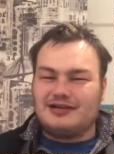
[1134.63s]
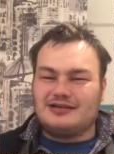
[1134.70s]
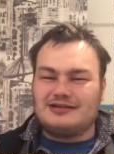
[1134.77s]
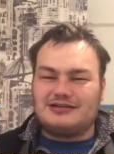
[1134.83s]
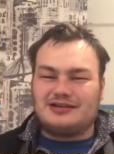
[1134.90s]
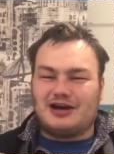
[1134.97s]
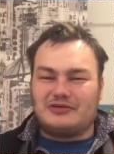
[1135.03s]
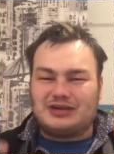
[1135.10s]

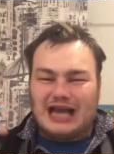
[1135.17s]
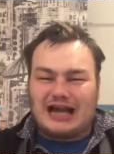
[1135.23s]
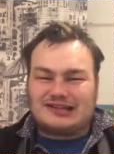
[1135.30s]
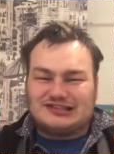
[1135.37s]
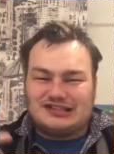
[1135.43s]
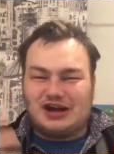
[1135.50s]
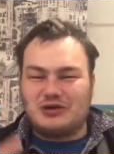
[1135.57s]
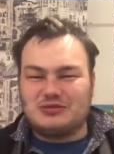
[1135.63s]
you know, he
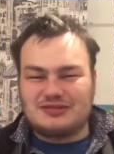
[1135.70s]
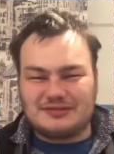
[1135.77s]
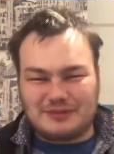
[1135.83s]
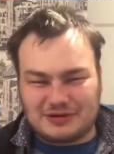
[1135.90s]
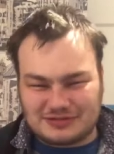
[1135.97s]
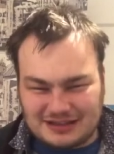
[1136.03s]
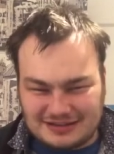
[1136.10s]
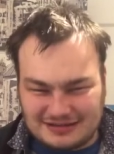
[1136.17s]
actually knows
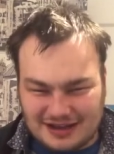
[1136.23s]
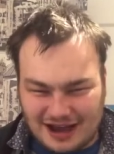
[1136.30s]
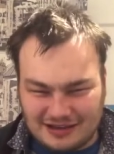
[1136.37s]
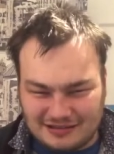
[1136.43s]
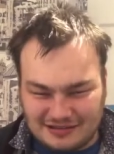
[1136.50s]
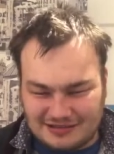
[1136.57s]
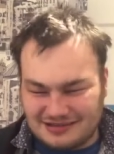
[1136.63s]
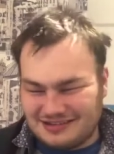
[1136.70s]
about these
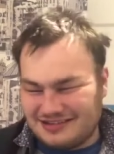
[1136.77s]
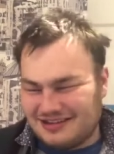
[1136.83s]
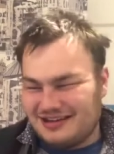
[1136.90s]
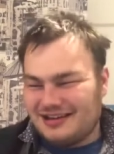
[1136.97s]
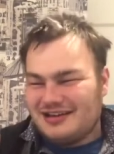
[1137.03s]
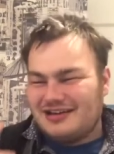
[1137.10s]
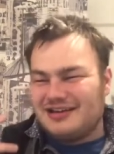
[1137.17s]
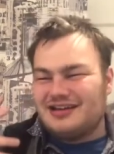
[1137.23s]
guns.
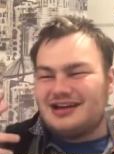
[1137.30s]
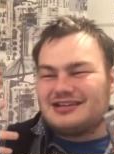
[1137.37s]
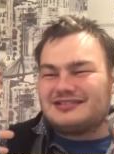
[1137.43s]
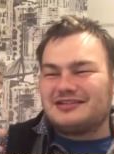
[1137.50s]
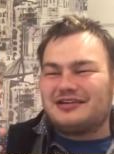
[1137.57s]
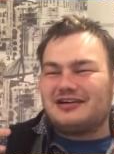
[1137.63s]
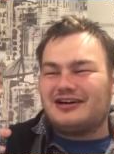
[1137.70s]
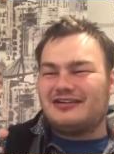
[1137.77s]

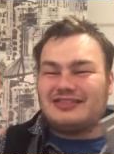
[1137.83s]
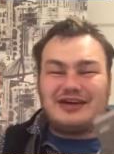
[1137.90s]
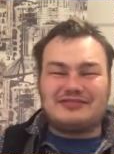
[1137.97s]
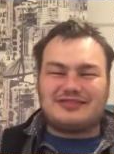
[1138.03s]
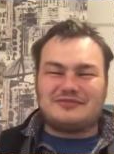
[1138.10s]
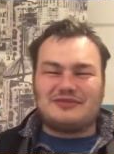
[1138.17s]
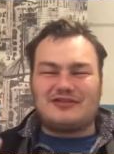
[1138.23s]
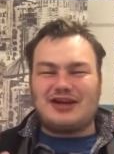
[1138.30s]
So there were
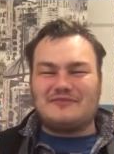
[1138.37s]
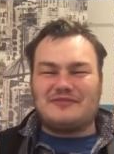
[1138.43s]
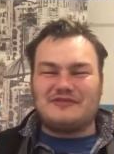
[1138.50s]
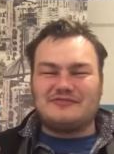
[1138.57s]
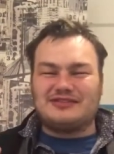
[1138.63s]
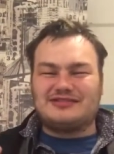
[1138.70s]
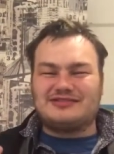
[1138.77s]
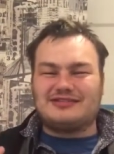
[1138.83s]
some great
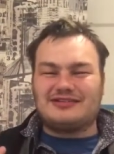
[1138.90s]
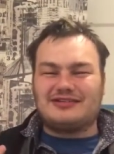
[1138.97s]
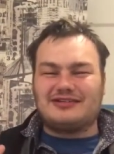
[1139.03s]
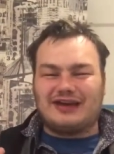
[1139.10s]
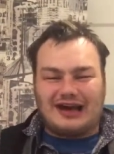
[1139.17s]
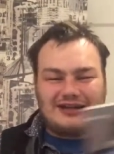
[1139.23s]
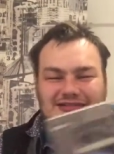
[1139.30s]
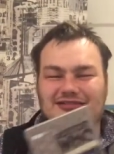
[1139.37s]
moments
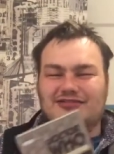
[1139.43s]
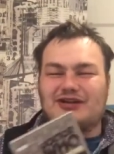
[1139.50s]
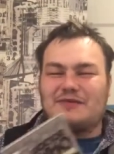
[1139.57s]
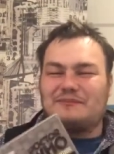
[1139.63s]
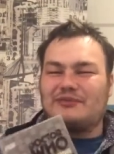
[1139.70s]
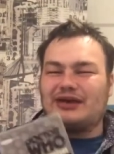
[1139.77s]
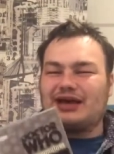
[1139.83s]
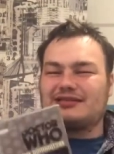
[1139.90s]
here, and there's a
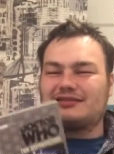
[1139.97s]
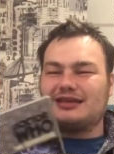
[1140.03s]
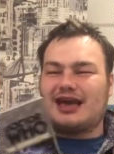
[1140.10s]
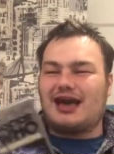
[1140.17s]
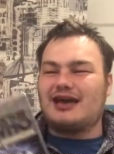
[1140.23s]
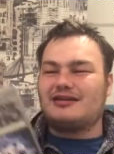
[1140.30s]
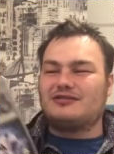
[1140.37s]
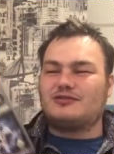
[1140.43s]
great bit at the
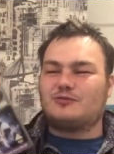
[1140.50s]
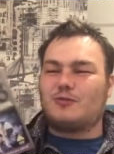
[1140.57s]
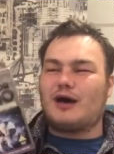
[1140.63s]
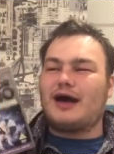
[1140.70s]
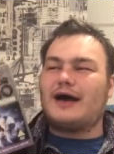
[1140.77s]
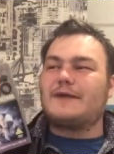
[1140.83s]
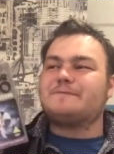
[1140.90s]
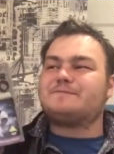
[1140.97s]
end
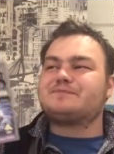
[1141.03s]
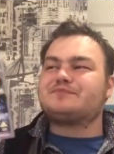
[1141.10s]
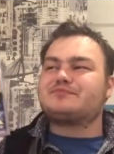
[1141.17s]
where